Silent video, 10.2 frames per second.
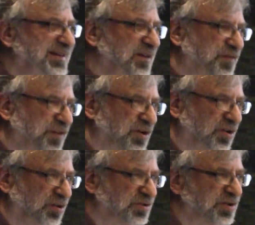
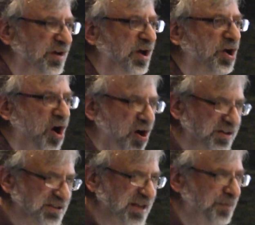difficult
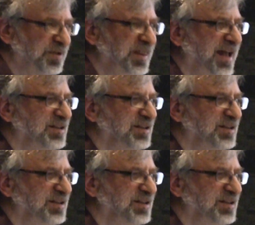concept that